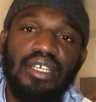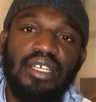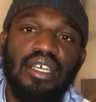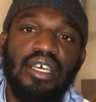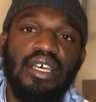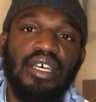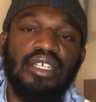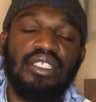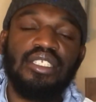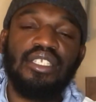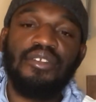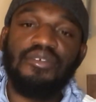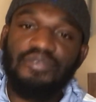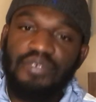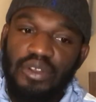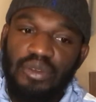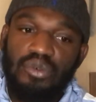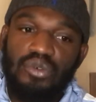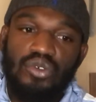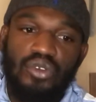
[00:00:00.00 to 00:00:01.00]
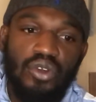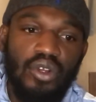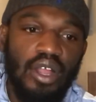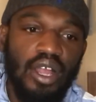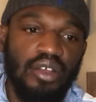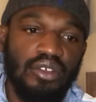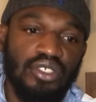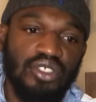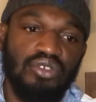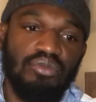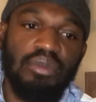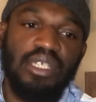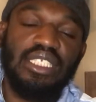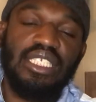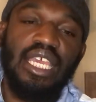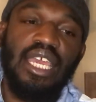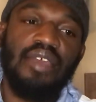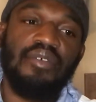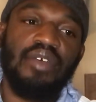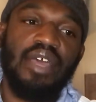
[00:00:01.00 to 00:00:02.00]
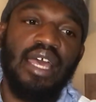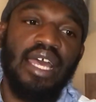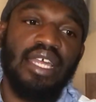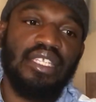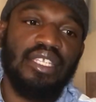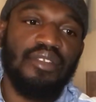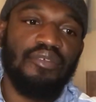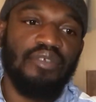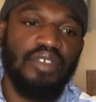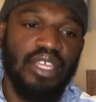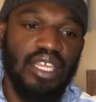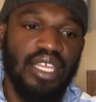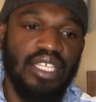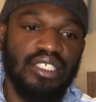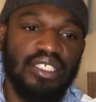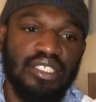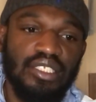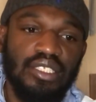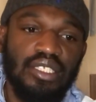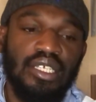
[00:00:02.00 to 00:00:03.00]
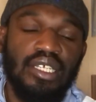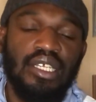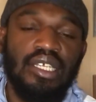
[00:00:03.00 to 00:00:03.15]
to the federal courthouse. You must have identification,